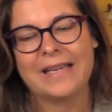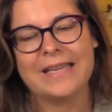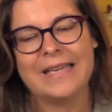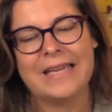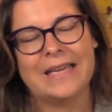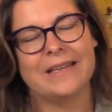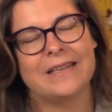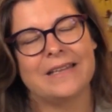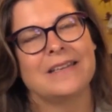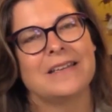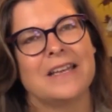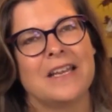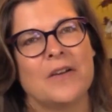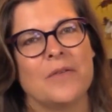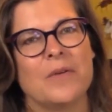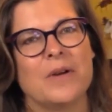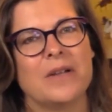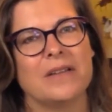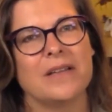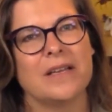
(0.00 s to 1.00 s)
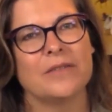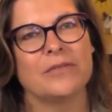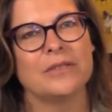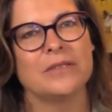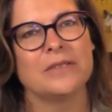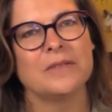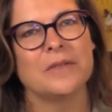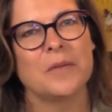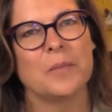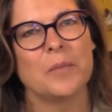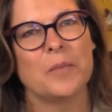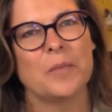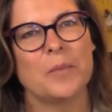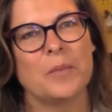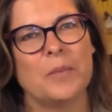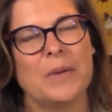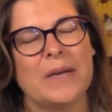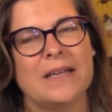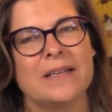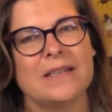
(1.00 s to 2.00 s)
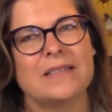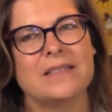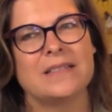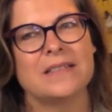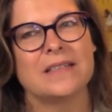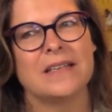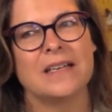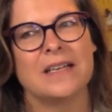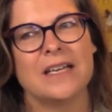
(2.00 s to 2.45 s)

get it at one level, but